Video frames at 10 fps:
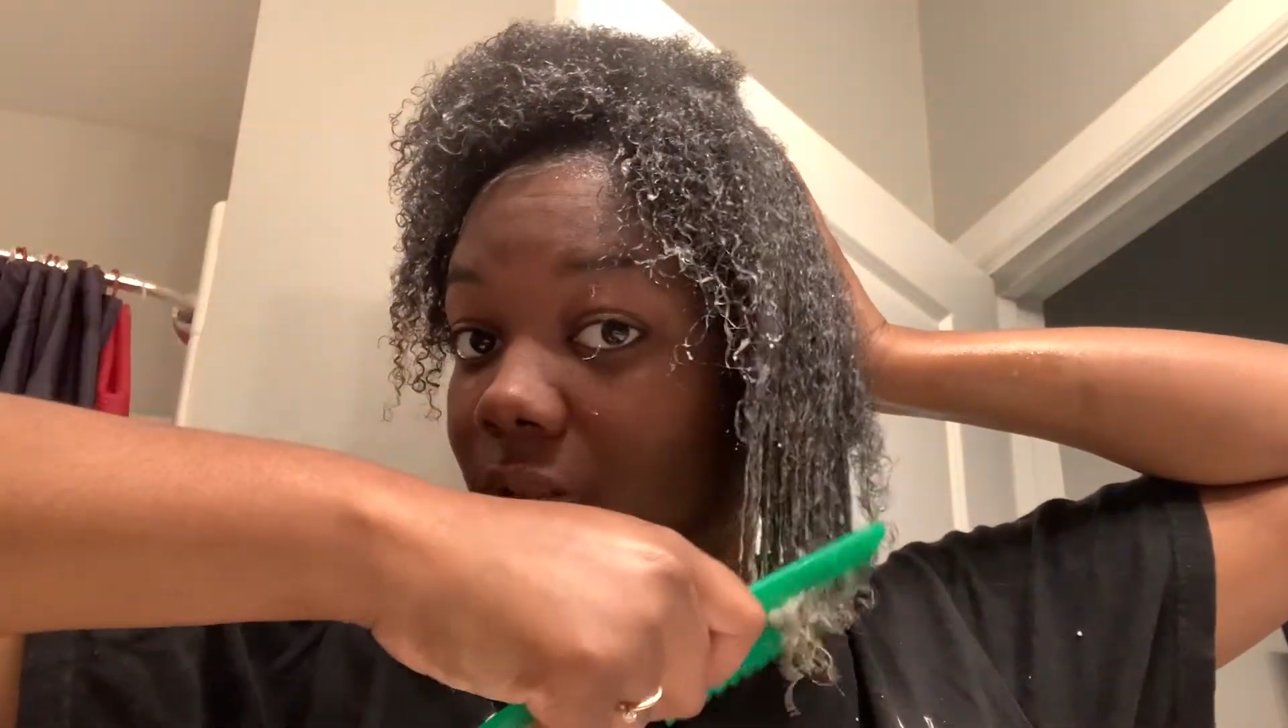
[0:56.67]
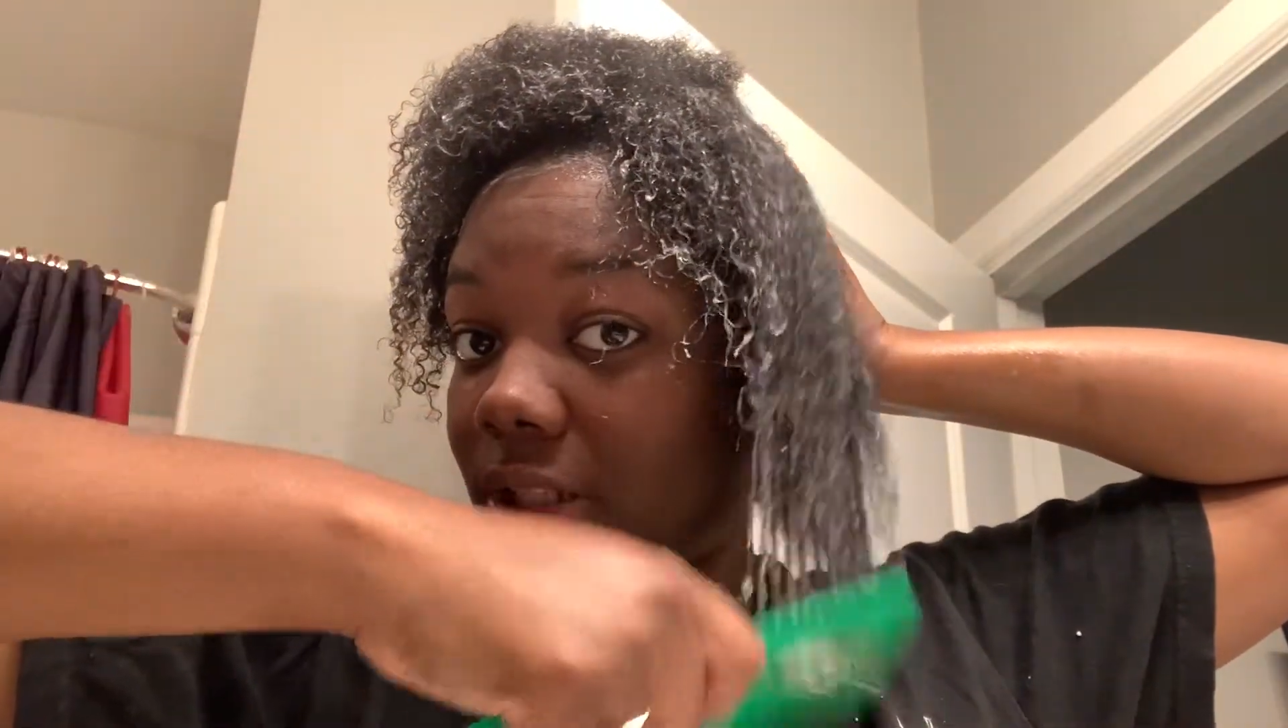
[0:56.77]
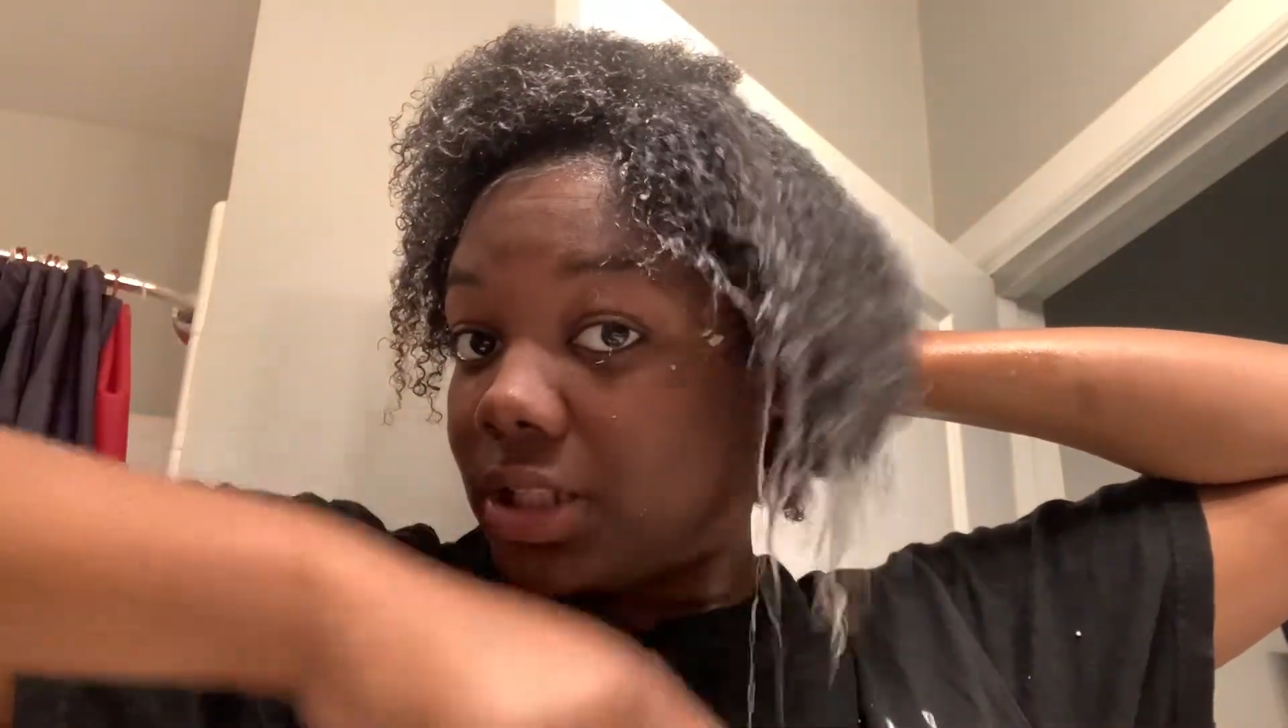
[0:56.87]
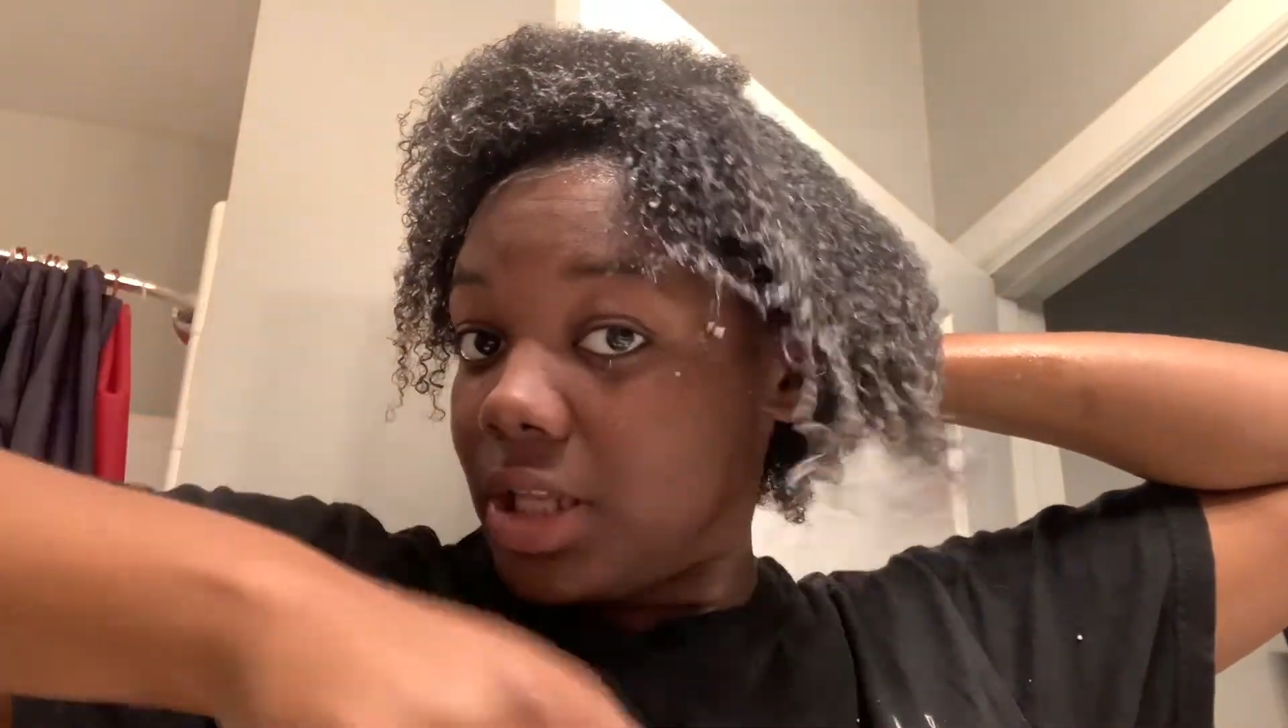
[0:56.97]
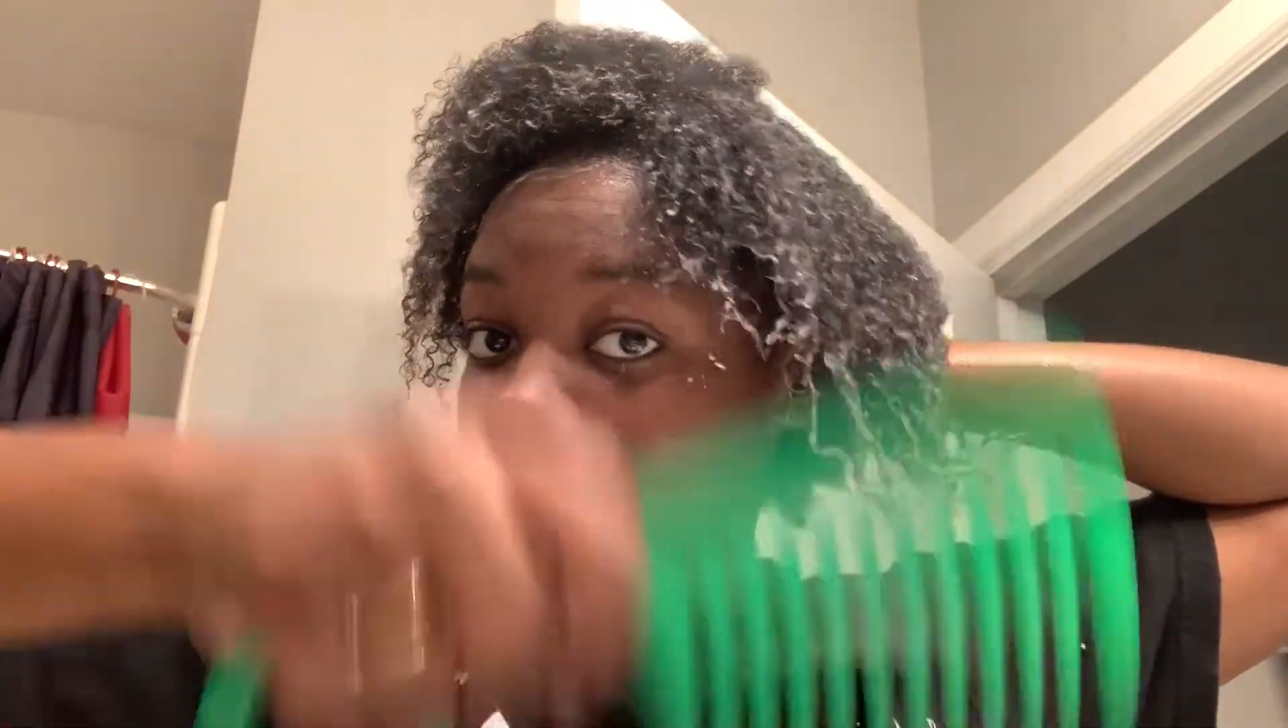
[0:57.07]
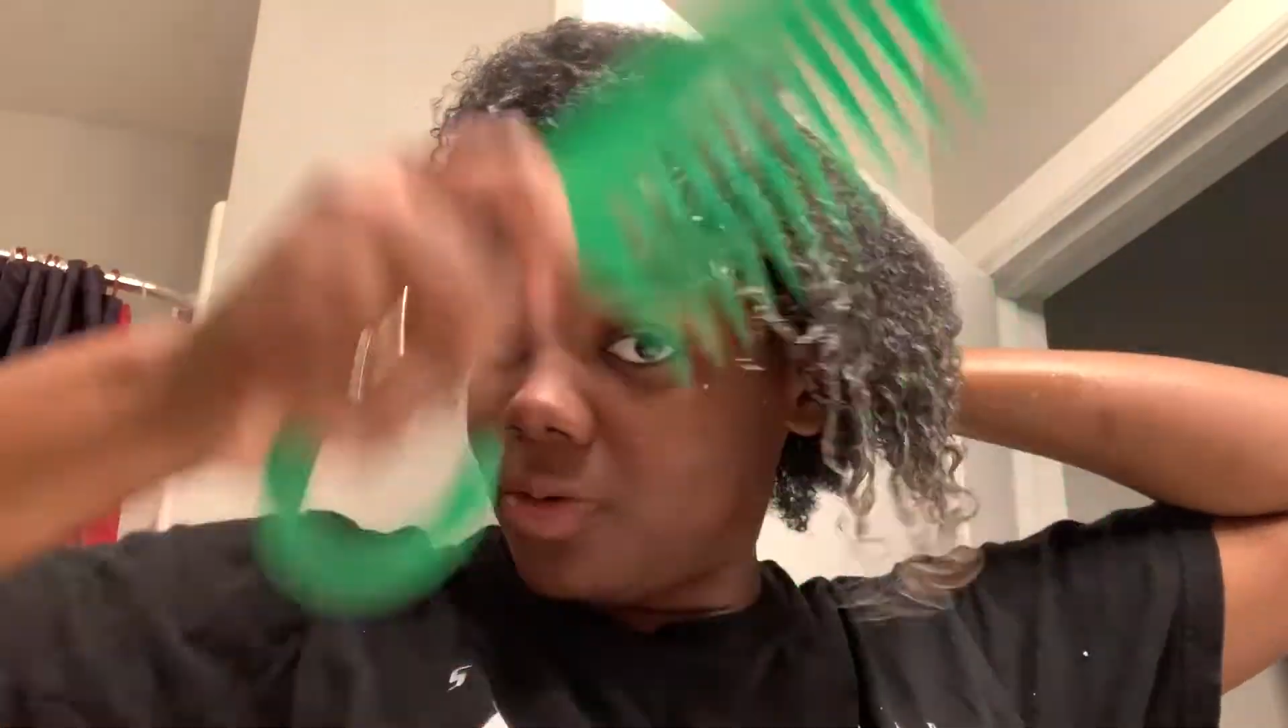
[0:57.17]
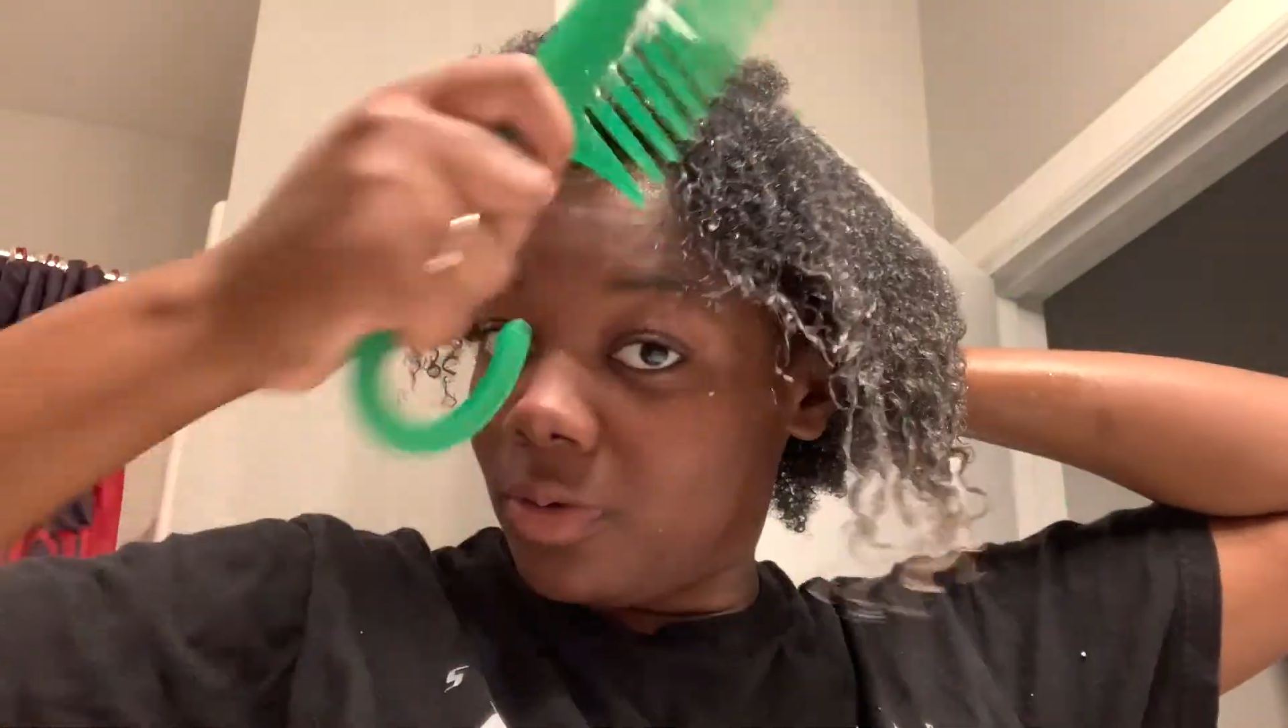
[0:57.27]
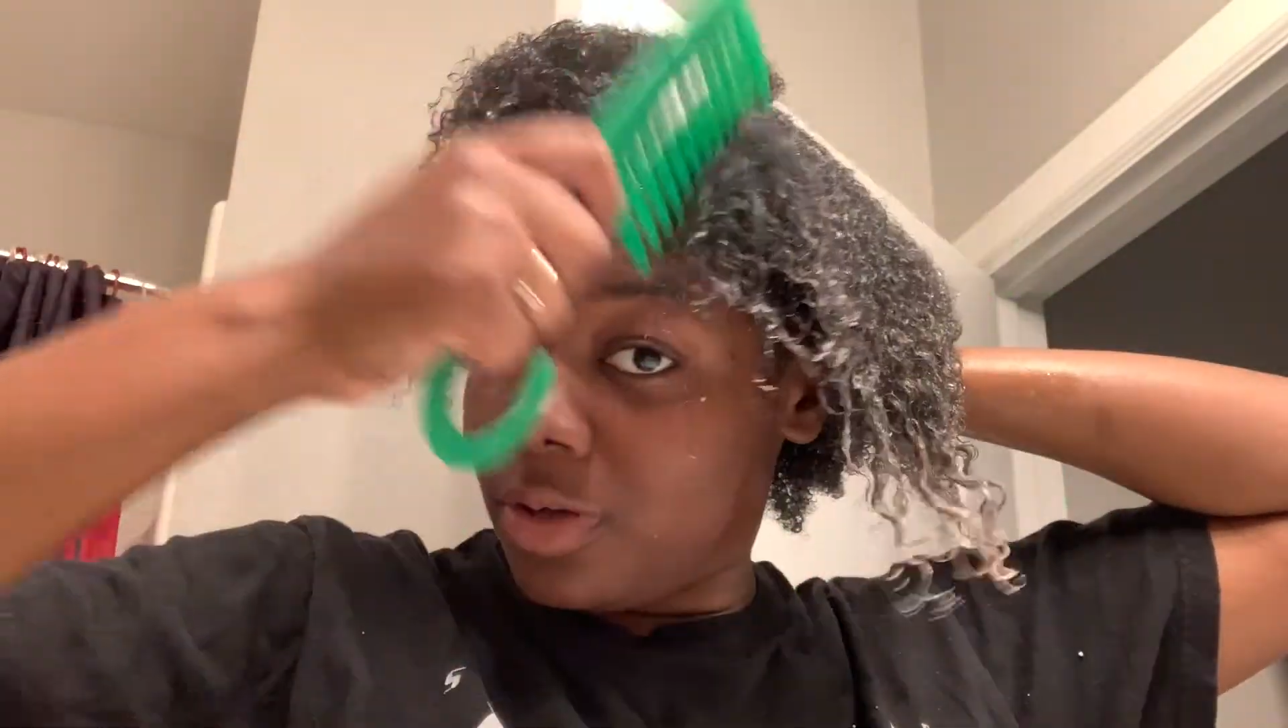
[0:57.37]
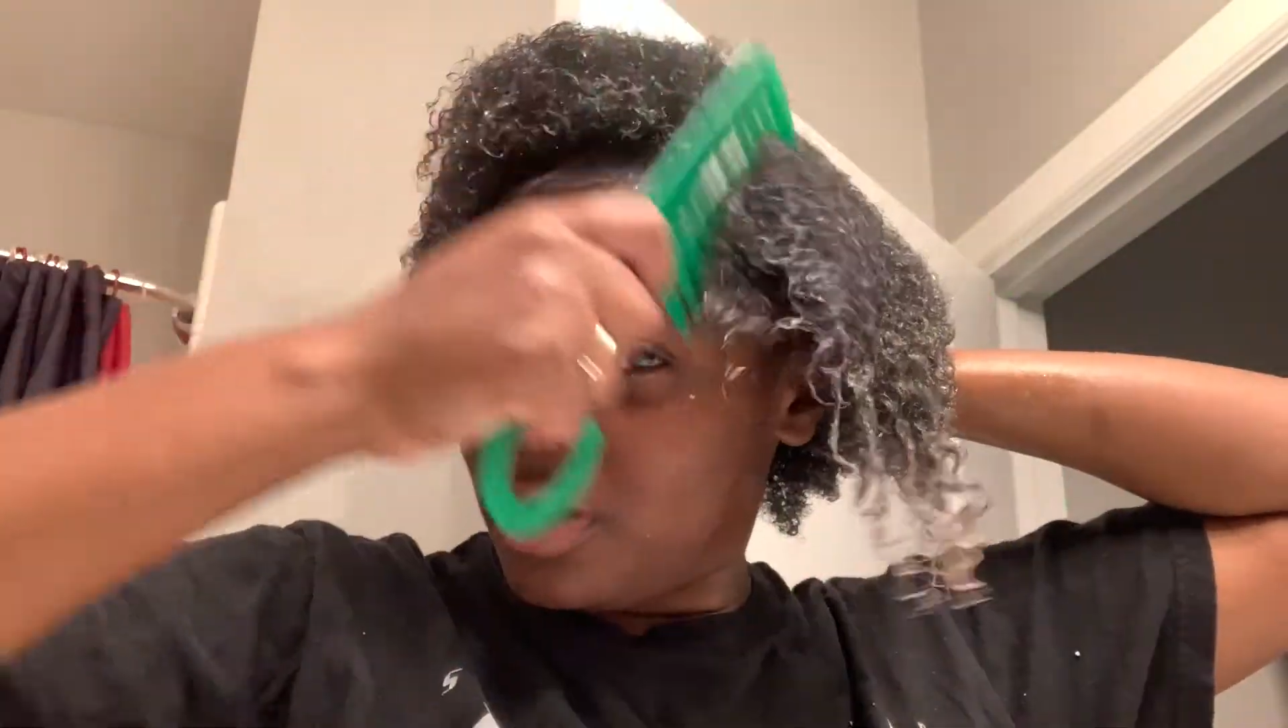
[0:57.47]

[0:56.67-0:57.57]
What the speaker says: this long.